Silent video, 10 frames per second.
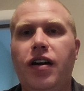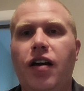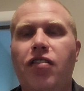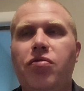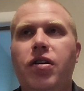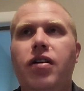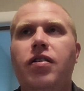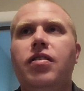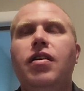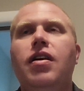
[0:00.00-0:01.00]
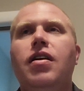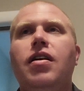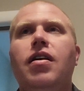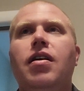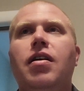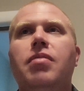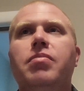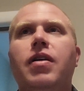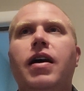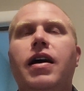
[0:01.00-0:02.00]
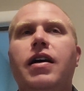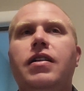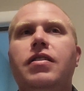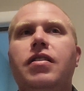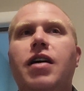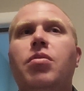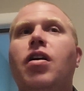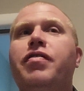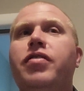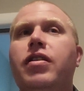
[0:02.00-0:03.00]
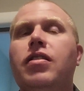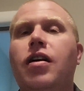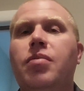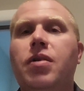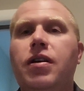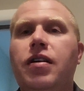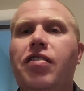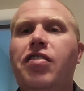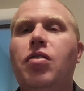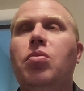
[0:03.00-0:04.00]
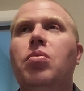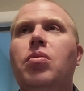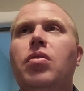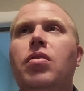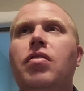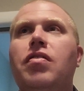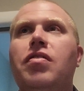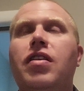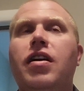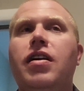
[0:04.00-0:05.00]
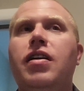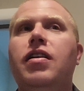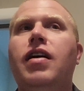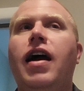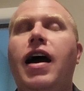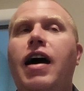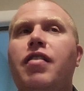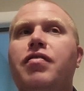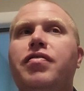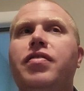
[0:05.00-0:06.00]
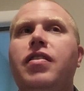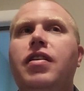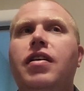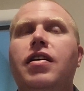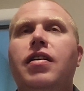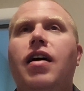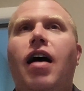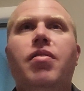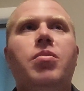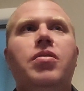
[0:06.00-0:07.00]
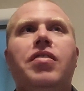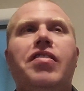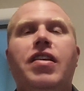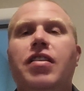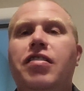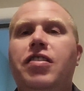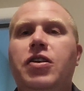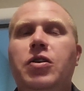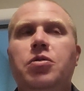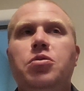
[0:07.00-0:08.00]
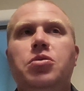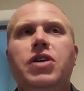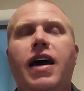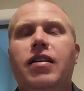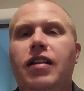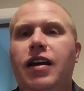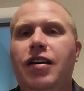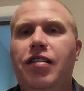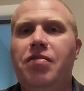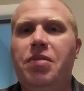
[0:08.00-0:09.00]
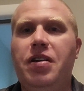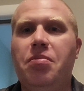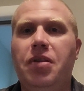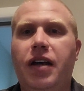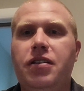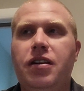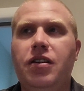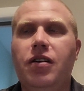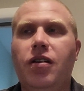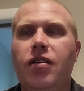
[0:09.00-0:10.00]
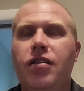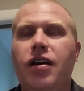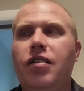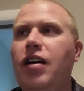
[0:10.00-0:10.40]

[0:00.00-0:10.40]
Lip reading: elsewhere, and they were offering a lot of money. So they have. I remember seeing these huge Adelaeas being planted in the garden. I